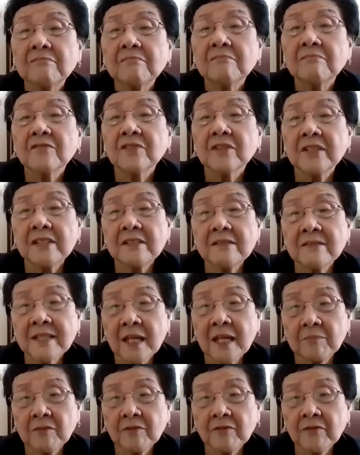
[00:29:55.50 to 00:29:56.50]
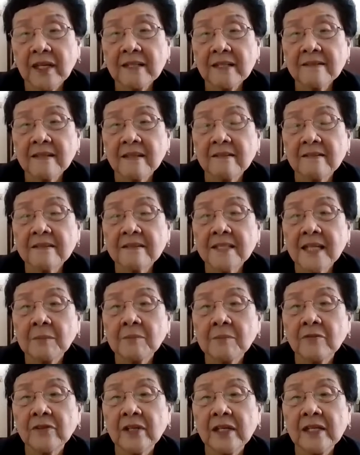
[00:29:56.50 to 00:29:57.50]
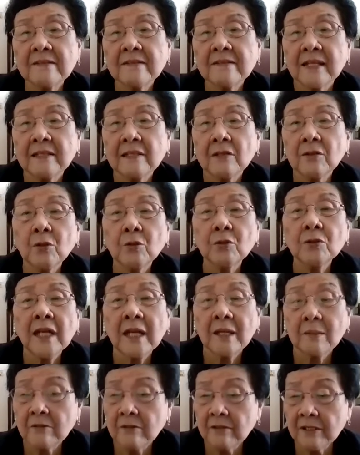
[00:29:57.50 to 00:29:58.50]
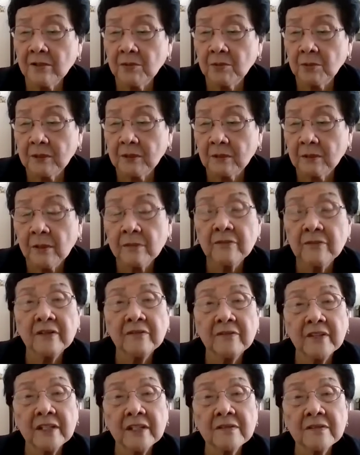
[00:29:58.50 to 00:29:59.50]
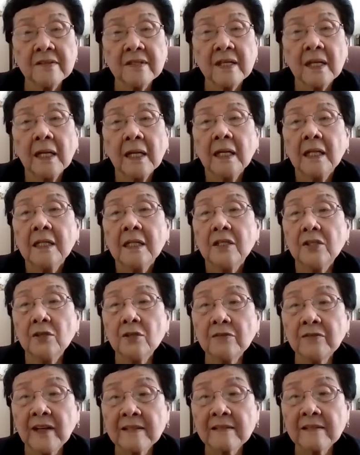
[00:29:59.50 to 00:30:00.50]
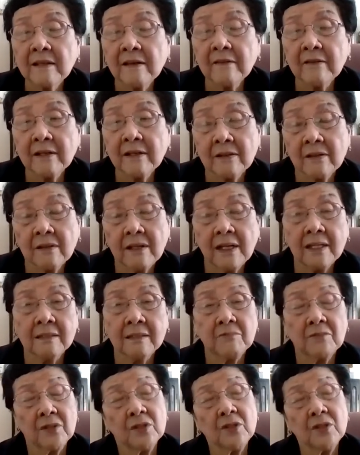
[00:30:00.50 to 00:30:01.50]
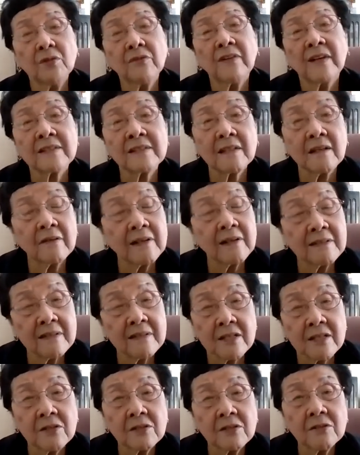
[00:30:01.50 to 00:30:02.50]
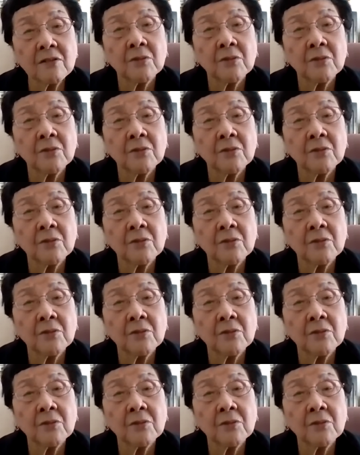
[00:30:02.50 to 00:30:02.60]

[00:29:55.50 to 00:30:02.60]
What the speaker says: for this type of case and this type of case, and the whole hemorrhage will reverse. Neovascularization